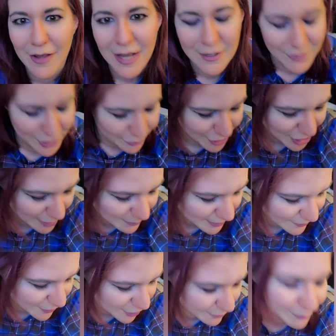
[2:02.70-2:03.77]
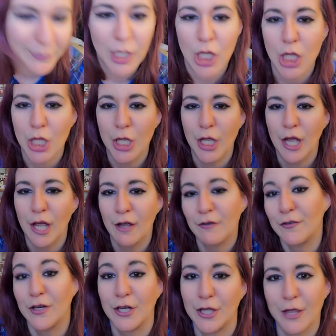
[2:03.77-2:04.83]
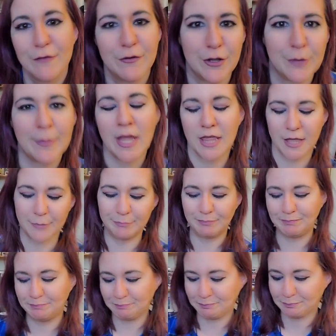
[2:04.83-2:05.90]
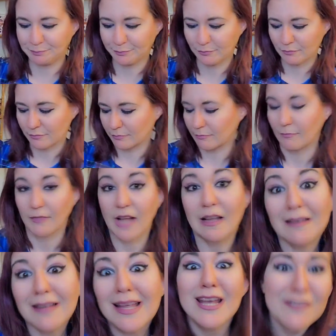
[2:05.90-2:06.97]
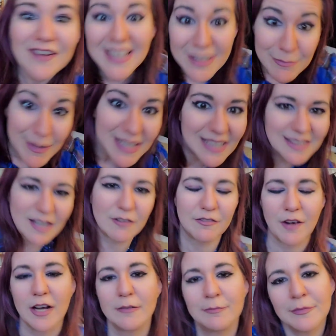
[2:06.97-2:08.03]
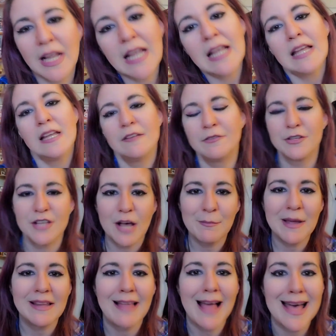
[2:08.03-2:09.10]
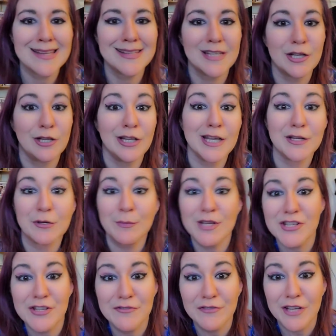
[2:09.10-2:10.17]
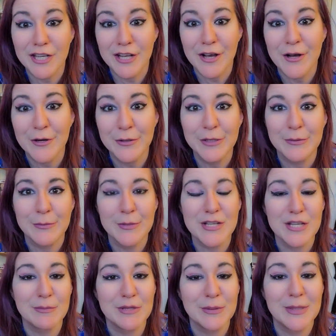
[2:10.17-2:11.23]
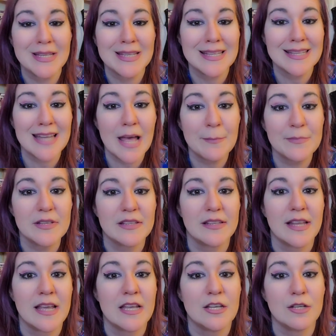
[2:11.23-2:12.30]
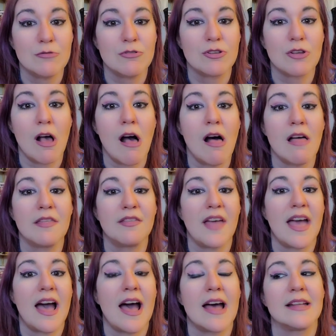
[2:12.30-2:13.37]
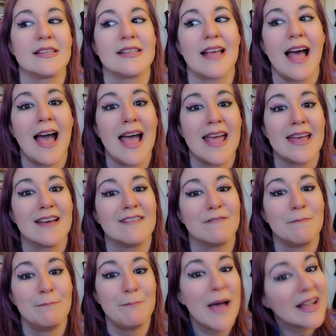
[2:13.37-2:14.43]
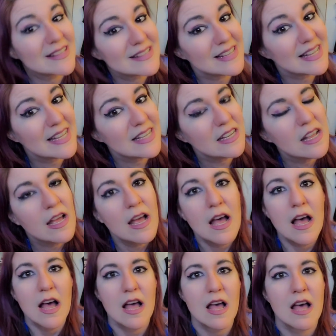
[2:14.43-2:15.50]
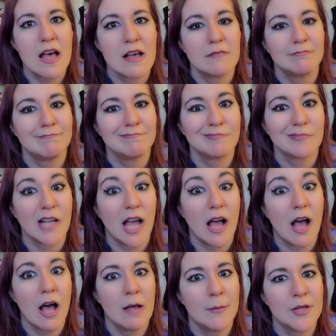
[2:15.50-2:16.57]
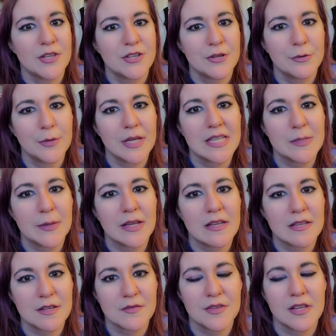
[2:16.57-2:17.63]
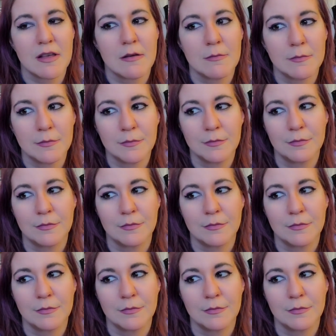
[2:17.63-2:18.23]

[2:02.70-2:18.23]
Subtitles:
have 2 chips for the month. If I can make it that far. If you saw my last little intermission video, intermission between the steps, then you saw that I have backslid almost 2 weeks because of some